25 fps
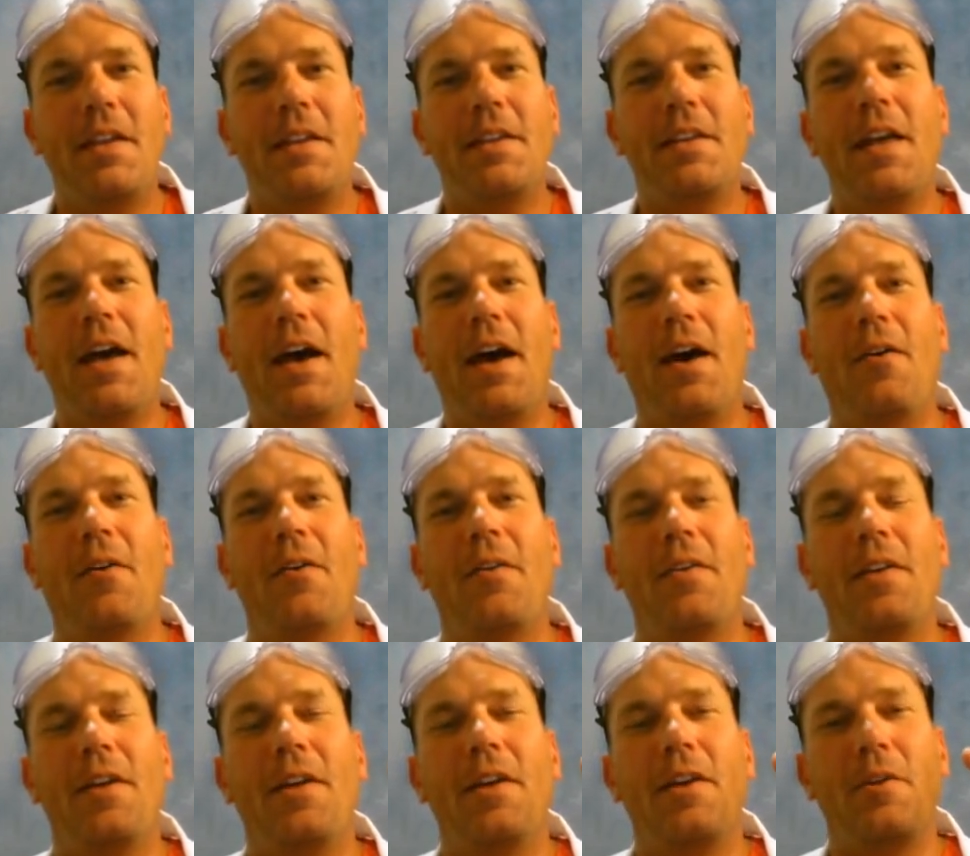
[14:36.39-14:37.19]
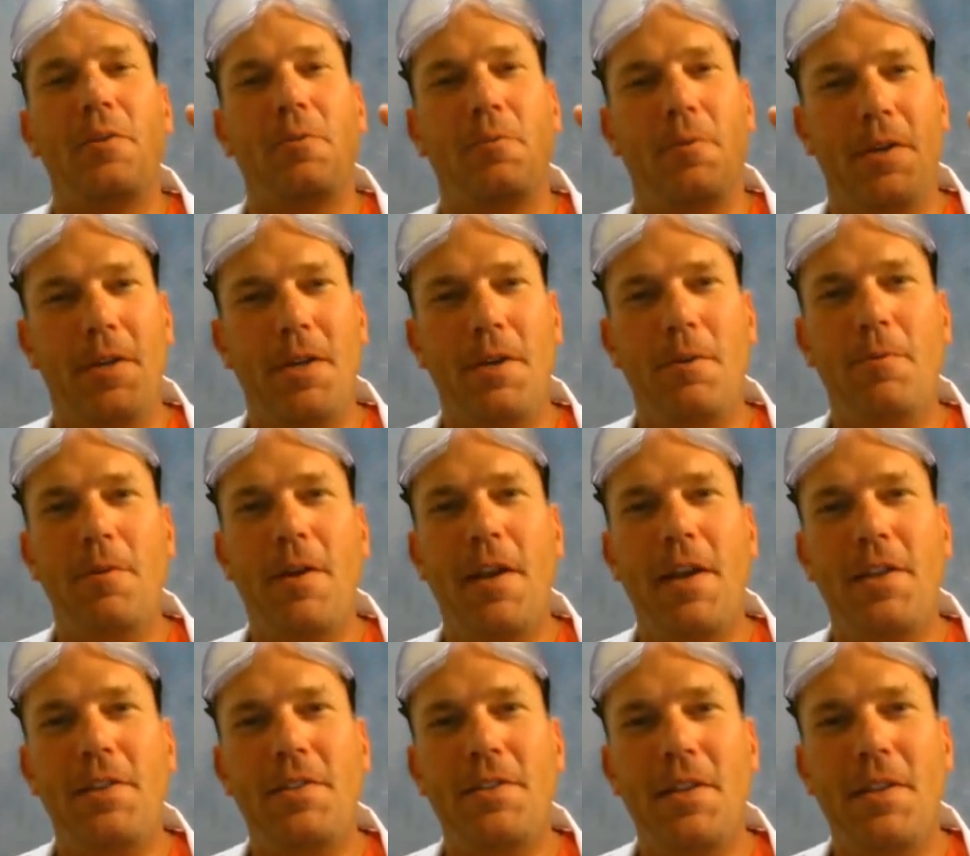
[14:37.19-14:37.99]
Now,
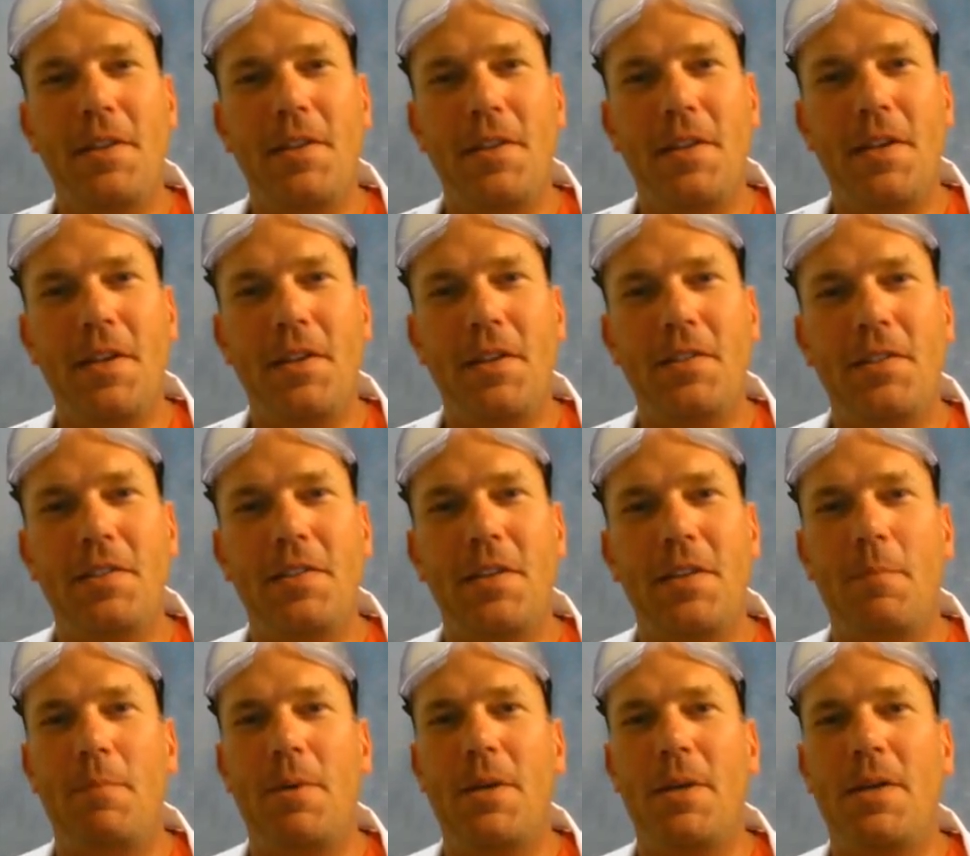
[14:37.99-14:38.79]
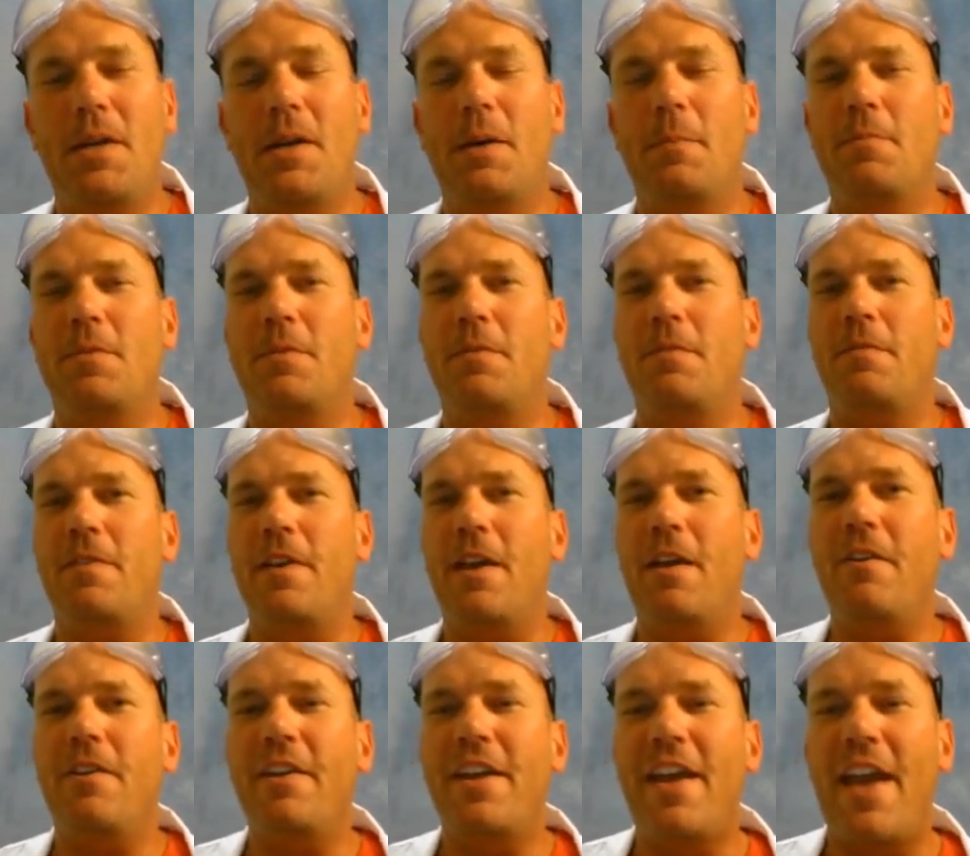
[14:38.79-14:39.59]
rearranging this, it becomes
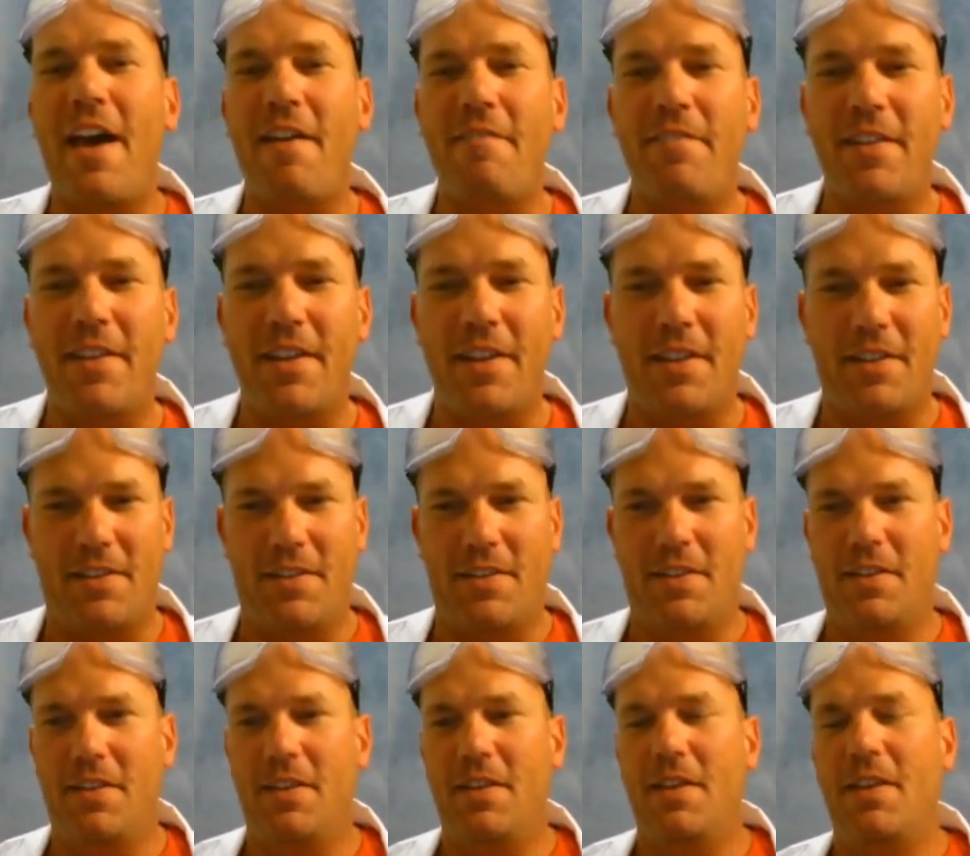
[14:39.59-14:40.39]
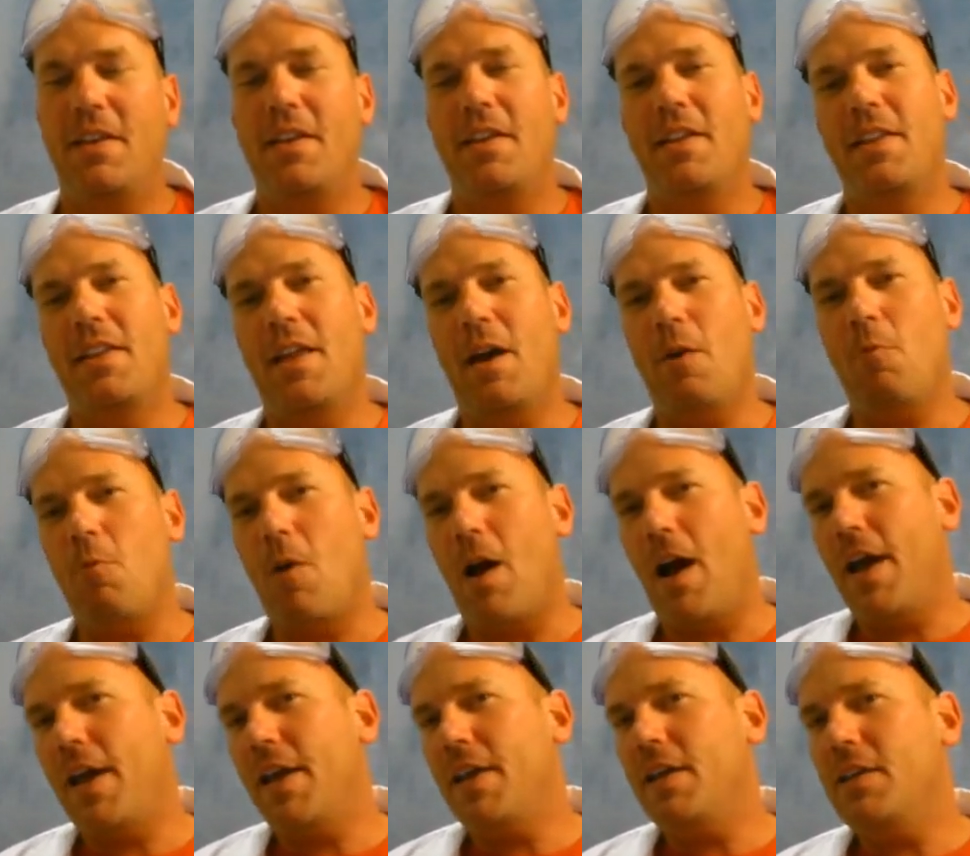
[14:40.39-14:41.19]
very evident that
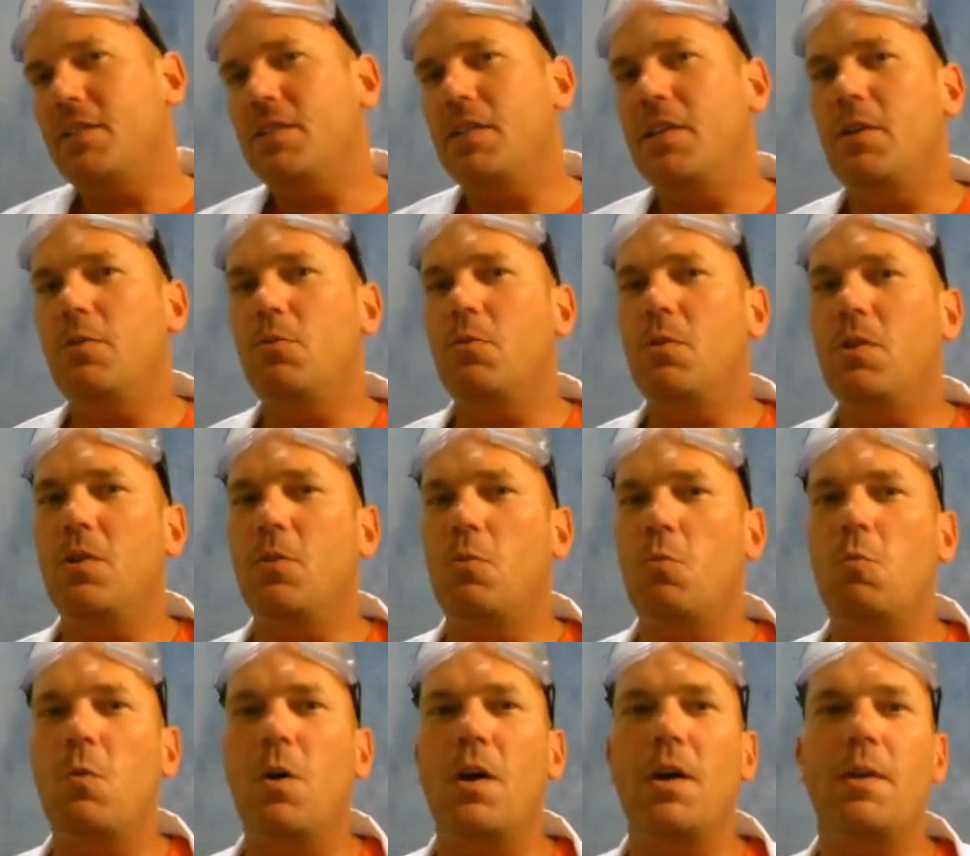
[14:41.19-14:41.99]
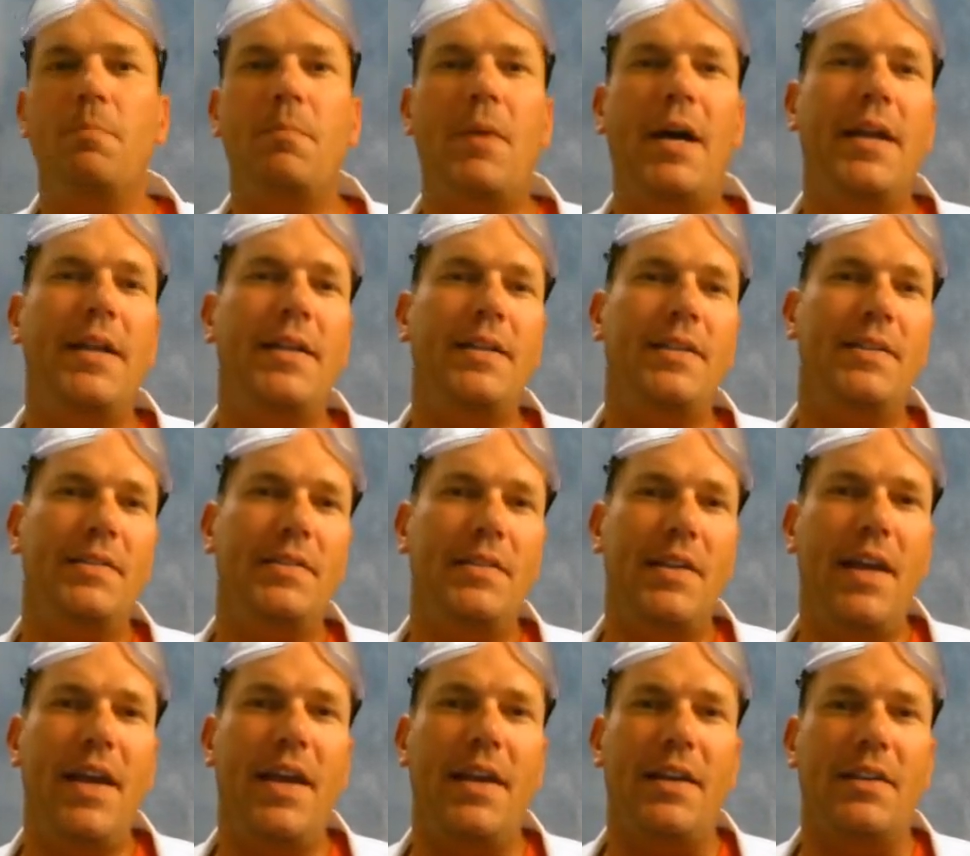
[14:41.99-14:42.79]
y is equal to 1
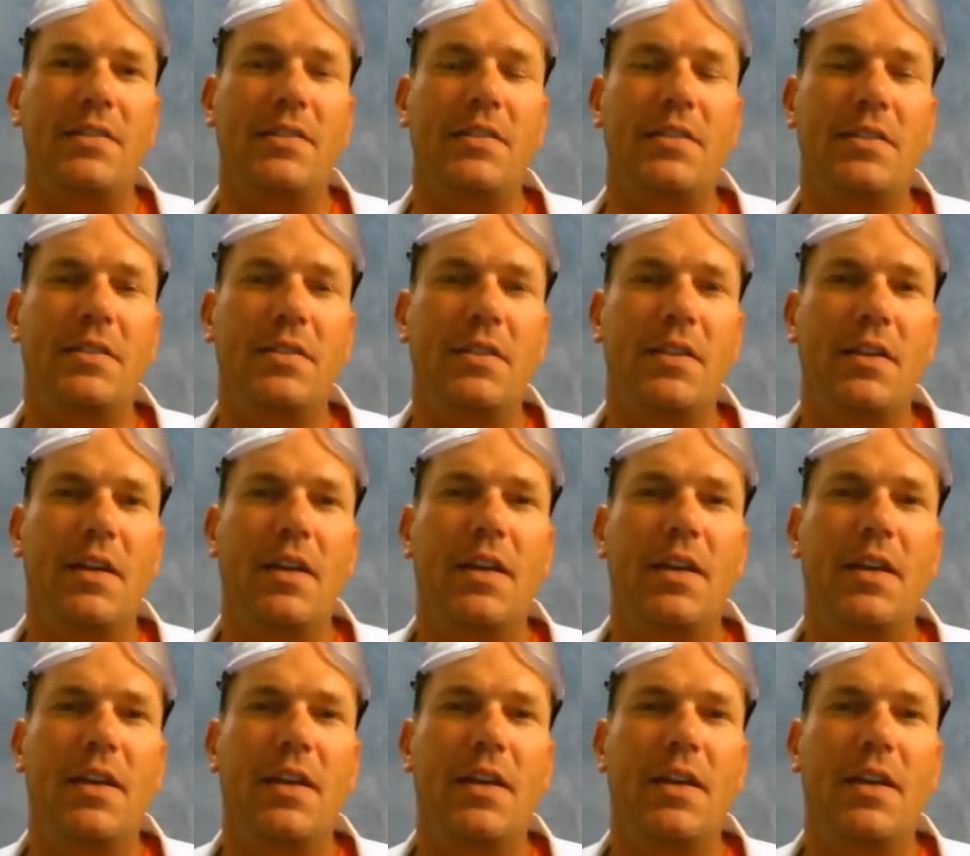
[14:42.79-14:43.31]
minus x.